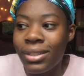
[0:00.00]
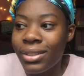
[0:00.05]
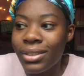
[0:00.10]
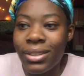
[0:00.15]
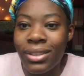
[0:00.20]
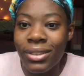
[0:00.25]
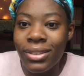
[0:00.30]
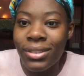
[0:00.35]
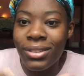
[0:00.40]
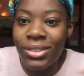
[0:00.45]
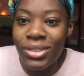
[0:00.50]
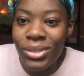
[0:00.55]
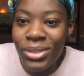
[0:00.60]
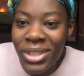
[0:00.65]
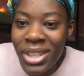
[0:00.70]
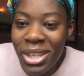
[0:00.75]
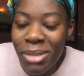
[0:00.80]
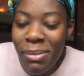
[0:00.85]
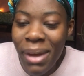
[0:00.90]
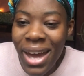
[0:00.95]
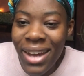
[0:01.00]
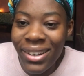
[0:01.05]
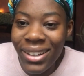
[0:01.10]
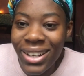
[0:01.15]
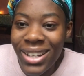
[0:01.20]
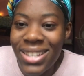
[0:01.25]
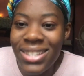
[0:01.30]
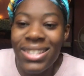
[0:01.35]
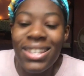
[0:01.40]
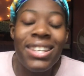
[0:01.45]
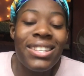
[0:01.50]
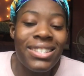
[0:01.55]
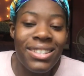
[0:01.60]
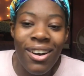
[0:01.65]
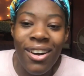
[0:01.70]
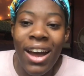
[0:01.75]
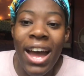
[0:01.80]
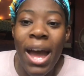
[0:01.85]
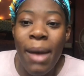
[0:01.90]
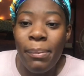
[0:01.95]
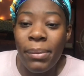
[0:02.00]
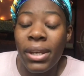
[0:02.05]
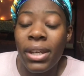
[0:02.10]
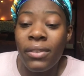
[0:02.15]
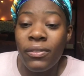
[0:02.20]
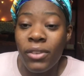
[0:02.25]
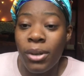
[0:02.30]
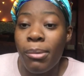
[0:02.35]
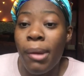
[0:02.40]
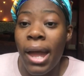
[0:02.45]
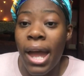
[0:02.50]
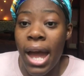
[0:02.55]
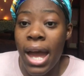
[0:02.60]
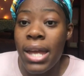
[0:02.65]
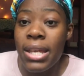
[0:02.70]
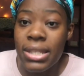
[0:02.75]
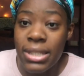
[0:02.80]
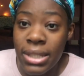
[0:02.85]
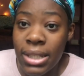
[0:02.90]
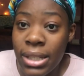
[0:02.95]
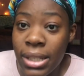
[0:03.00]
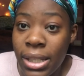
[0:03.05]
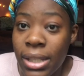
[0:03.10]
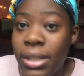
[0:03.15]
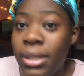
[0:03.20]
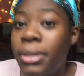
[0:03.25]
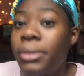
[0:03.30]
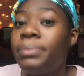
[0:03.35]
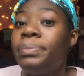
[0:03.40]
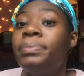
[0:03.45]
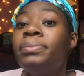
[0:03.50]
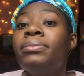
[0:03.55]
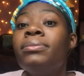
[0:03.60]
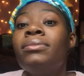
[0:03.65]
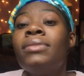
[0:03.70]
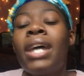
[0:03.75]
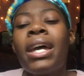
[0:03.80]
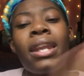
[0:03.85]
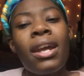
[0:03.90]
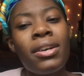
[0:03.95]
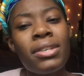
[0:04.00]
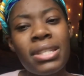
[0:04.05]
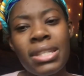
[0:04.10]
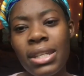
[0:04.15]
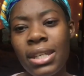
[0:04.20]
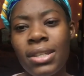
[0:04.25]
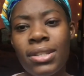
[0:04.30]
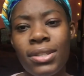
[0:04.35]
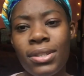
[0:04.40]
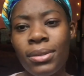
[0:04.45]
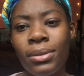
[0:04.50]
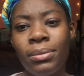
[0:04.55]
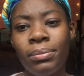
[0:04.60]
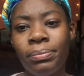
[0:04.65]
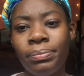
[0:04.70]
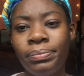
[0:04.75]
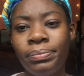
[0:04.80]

the truth of the matter is it's all happening for my highest good and i'll see you soon